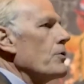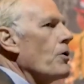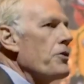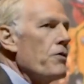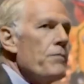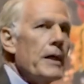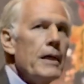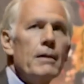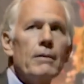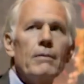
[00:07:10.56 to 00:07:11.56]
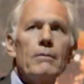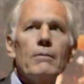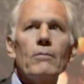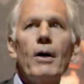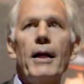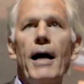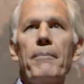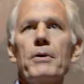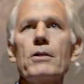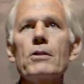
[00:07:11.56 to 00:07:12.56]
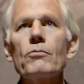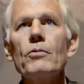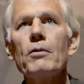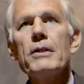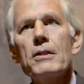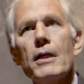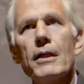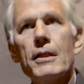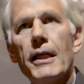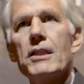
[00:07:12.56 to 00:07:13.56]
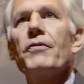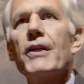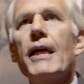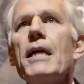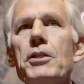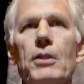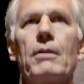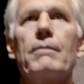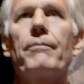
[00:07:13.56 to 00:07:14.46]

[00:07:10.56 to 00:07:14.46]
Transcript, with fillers: north of me, what happens when we see an intensification